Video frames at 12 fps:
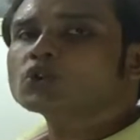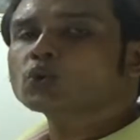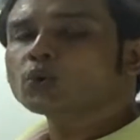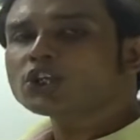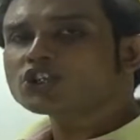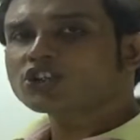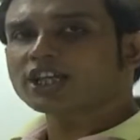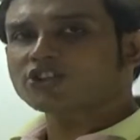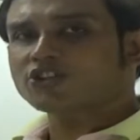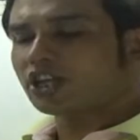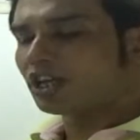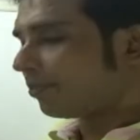switch case
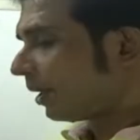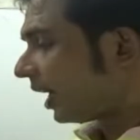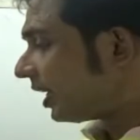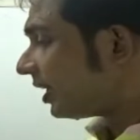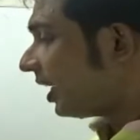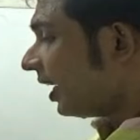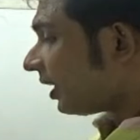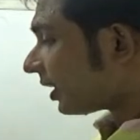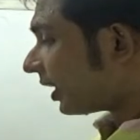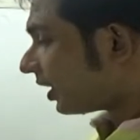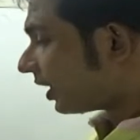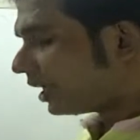statement,
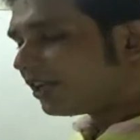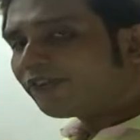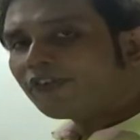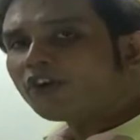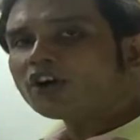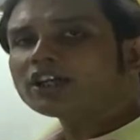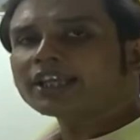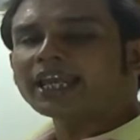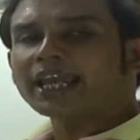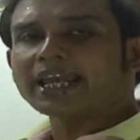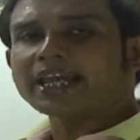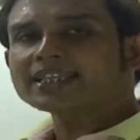the default
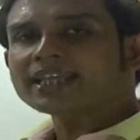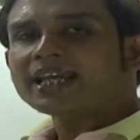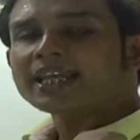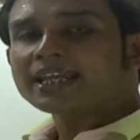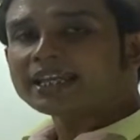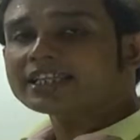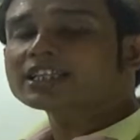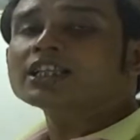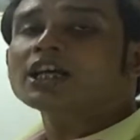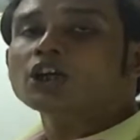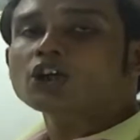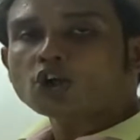case is
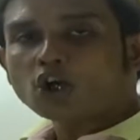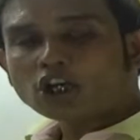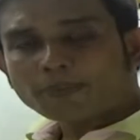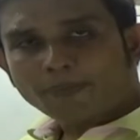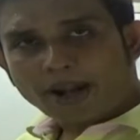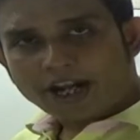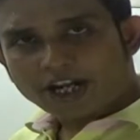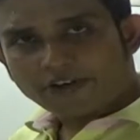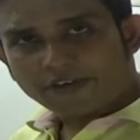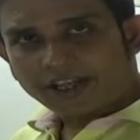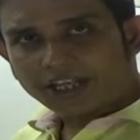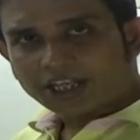not
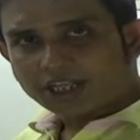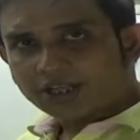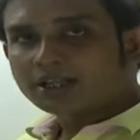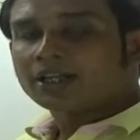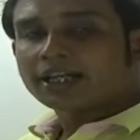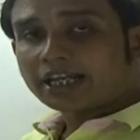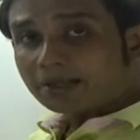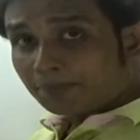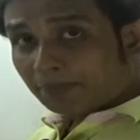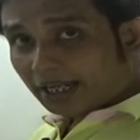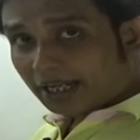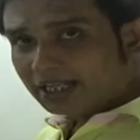mandatory. It
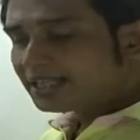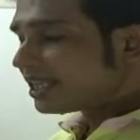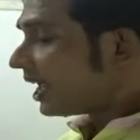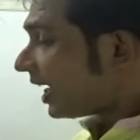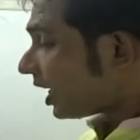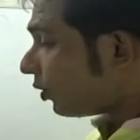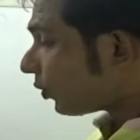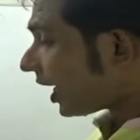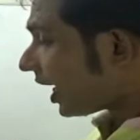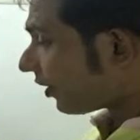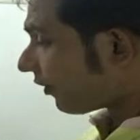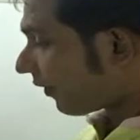means you
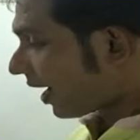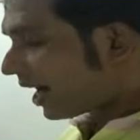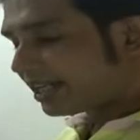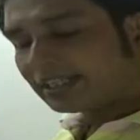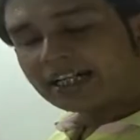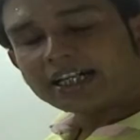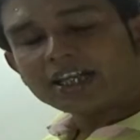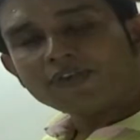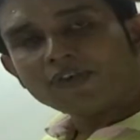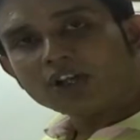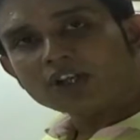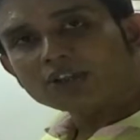can write the
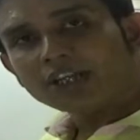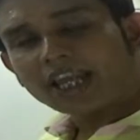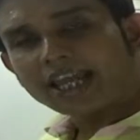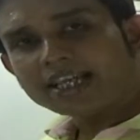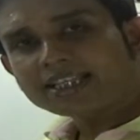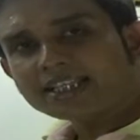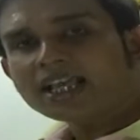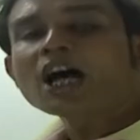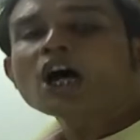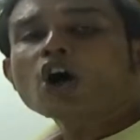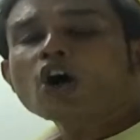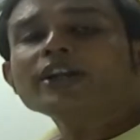default case
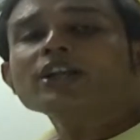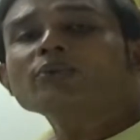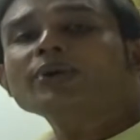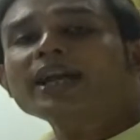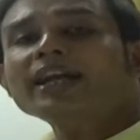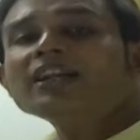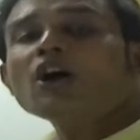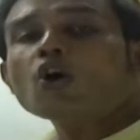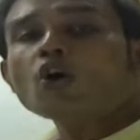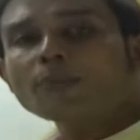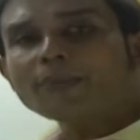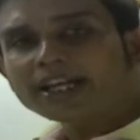or you can
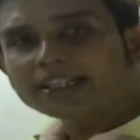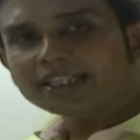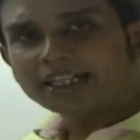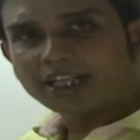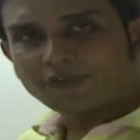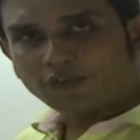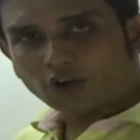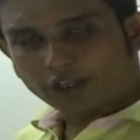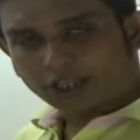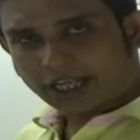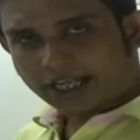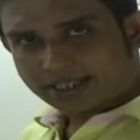omit the
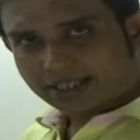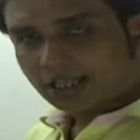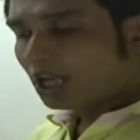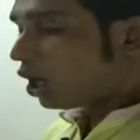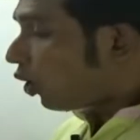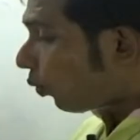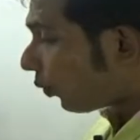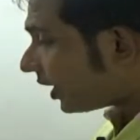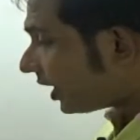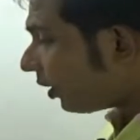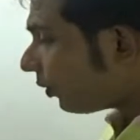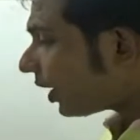default case.
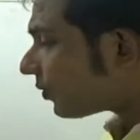Without